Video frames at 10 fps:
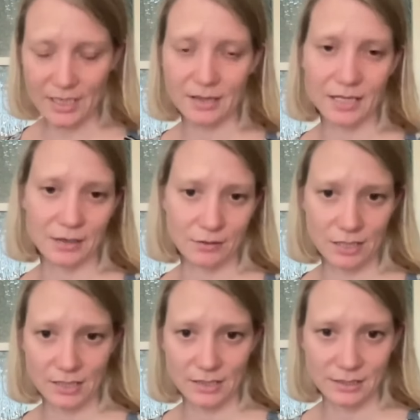and then
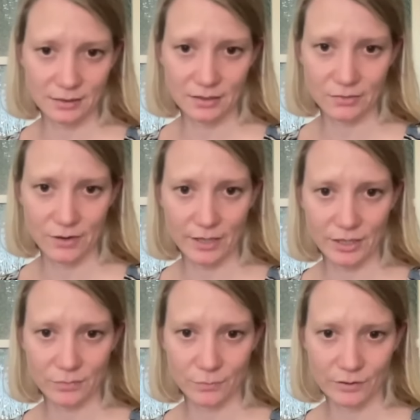Jessica's
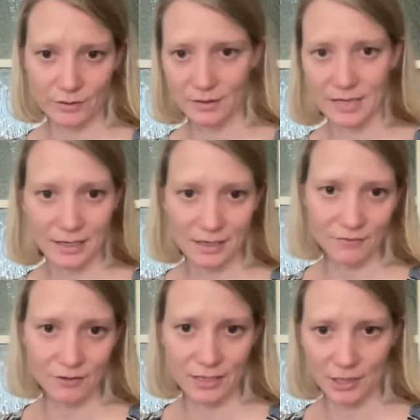direction was to take
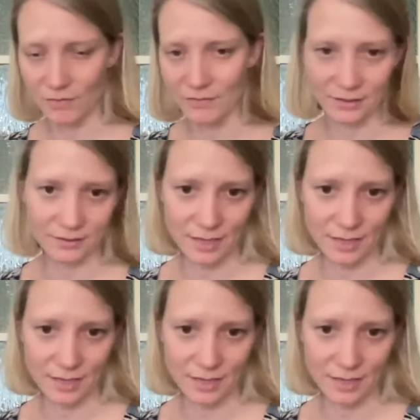everything obvious